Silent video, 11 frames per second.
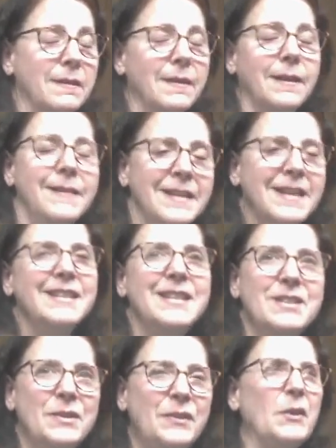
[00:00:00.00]
that.
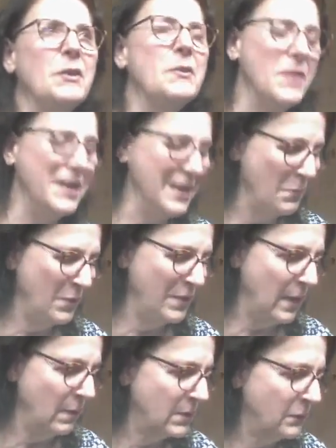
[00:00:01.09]
There's a 401 number
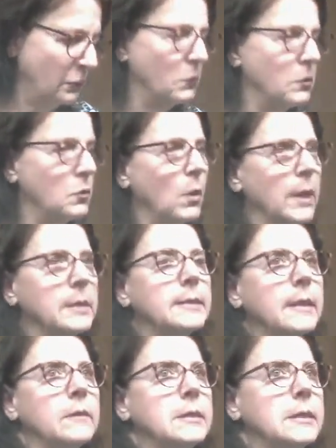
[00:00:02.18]
there. It's
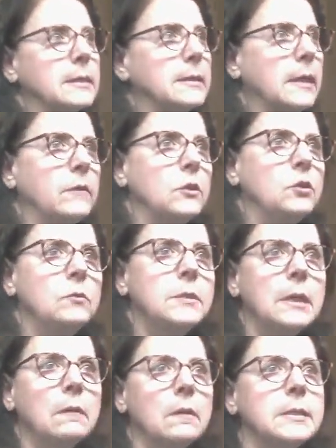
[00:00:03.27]

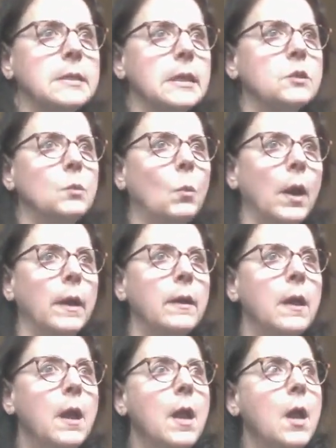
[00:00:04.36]
401-767-2061.
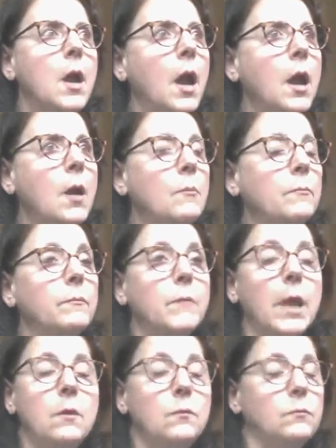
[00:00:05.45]

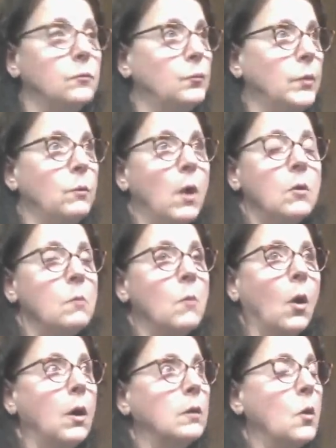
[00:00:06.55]
And we welcome
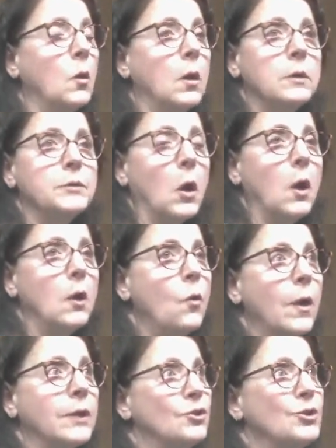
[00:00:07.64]
all calls, all
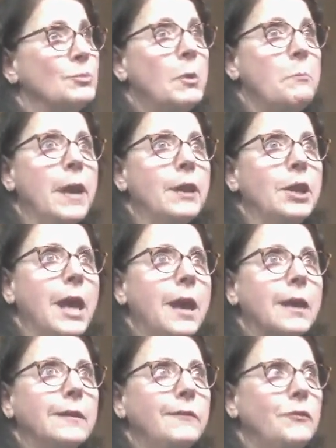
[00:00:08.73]
questions, but better
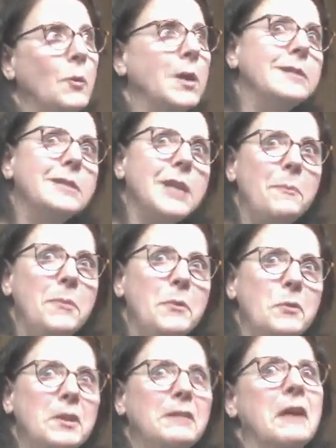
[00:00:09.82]
yet, if you want to stop in,
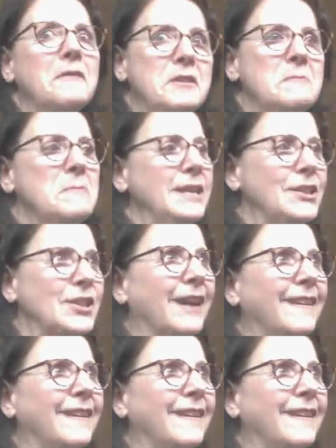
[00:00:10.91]
we'd love to meet you.